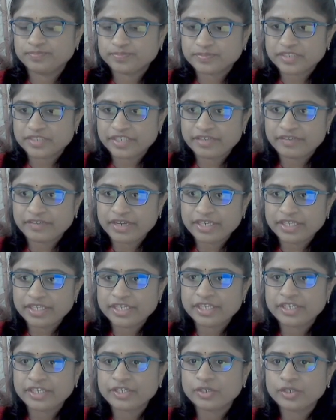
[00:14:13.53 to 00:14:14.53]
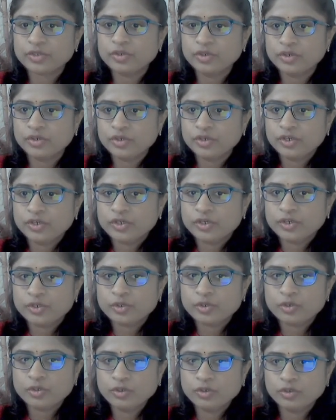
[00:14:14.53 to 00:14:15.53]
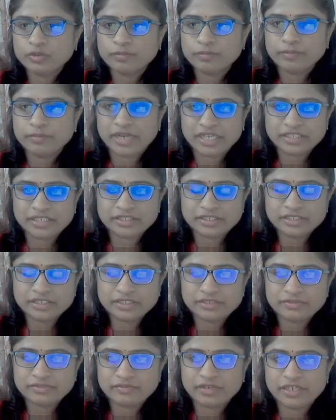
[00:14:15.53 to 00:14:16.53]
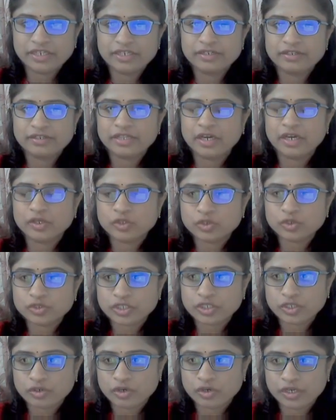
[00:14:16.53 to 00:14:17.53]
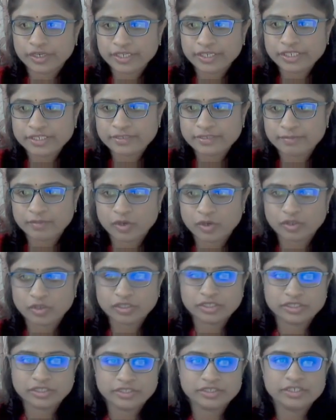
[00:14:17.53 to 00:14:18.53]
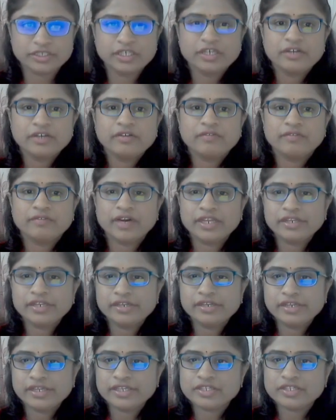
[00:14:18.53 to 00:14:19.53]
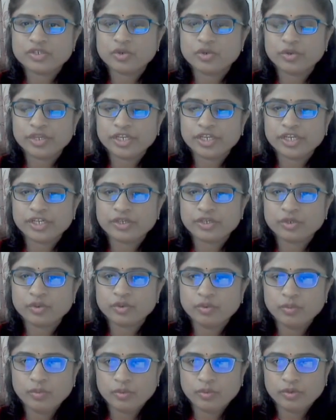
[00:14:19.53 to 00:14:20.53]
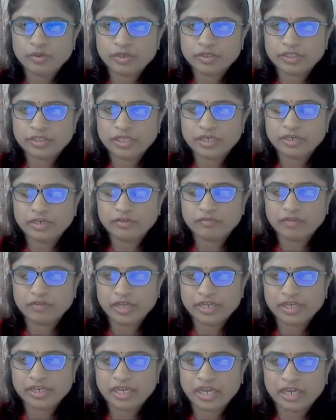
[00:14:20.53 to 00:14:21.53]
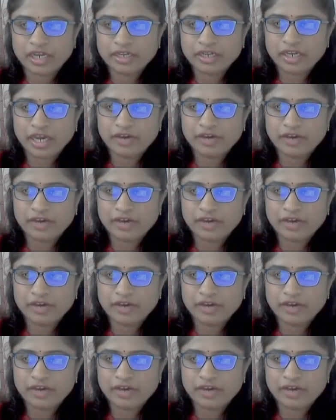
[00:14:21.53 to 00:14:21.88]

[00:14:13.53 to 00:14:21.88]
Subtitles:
dividing into two branches. Those are called as bronchus. One is going into the one lung,